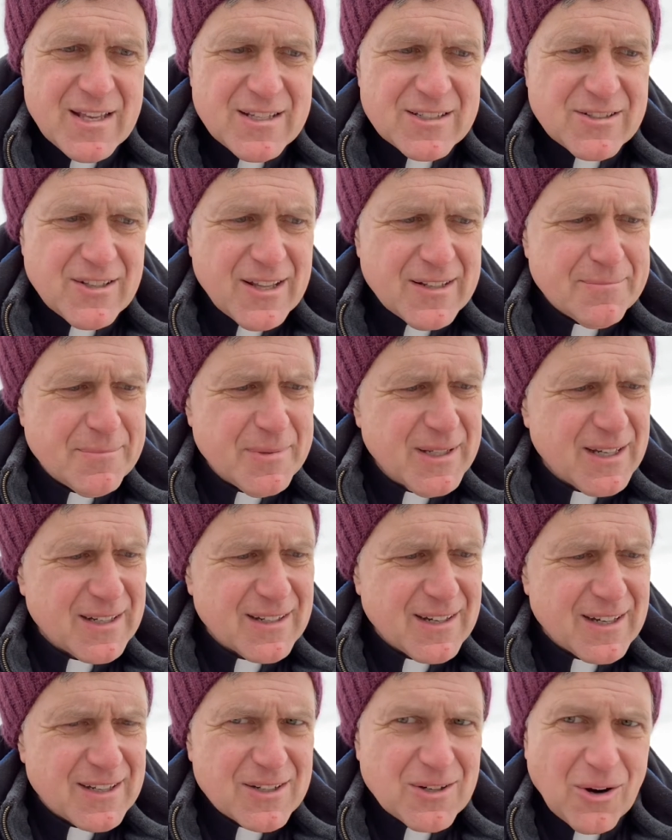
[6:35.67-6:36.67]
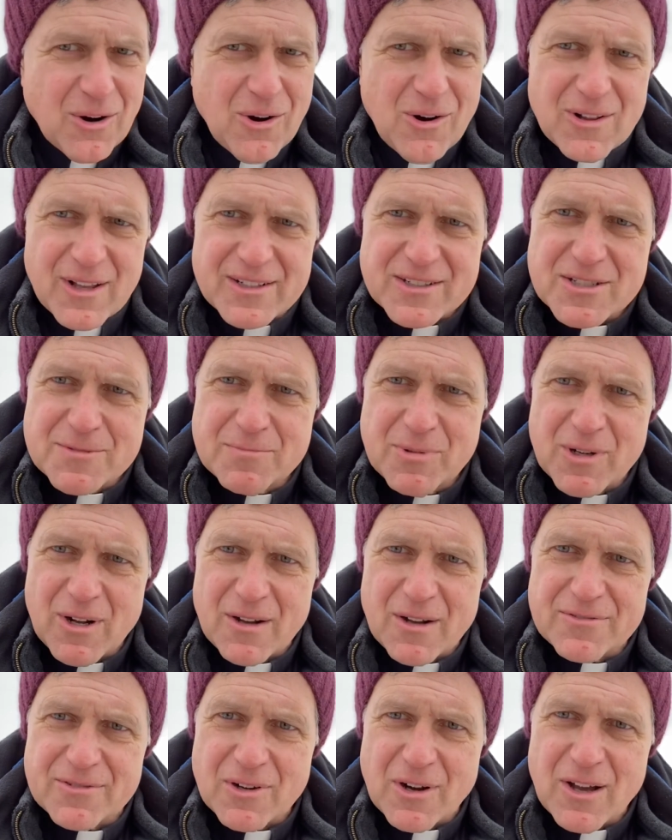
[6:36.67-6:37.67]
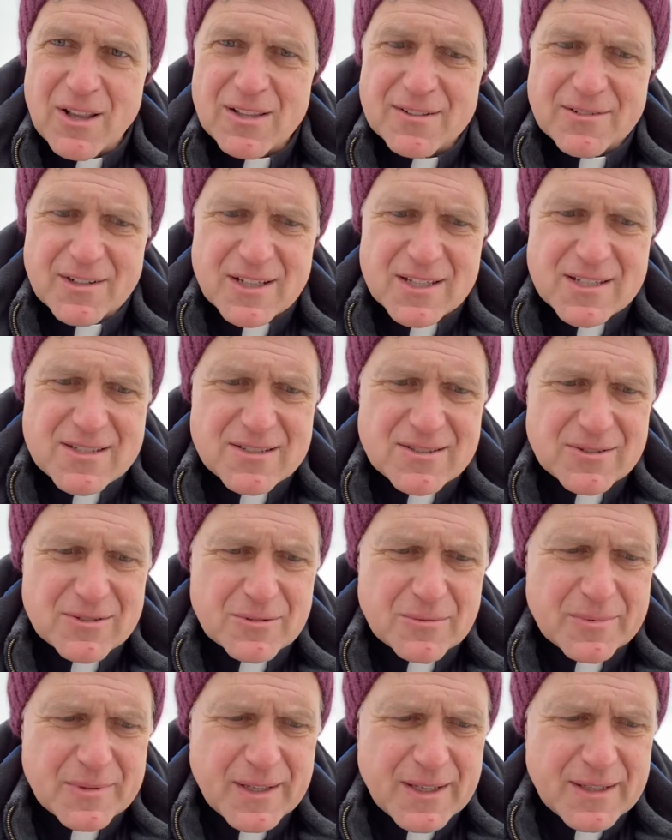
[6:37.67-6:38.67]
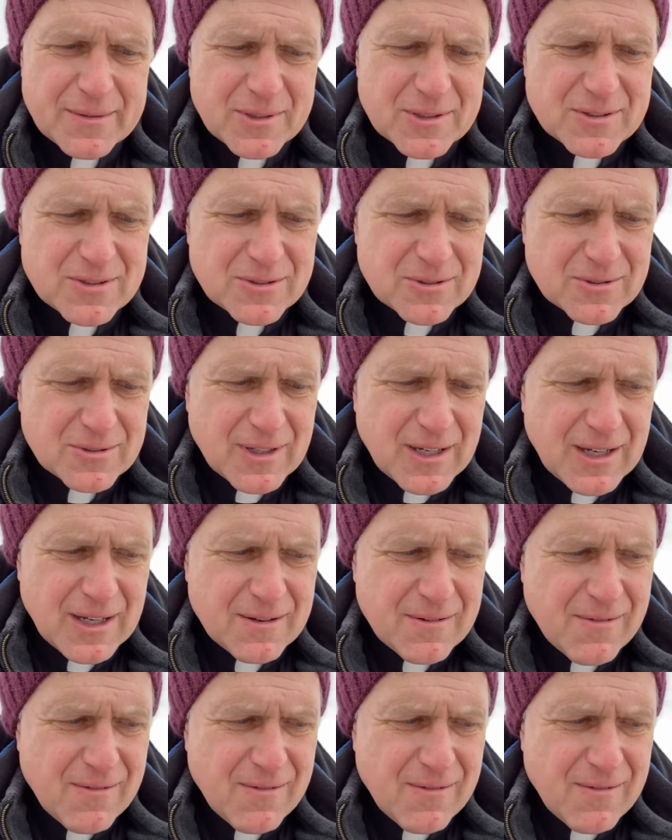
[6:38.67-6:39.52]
that'd be a goal I just put out for all of us, to be able to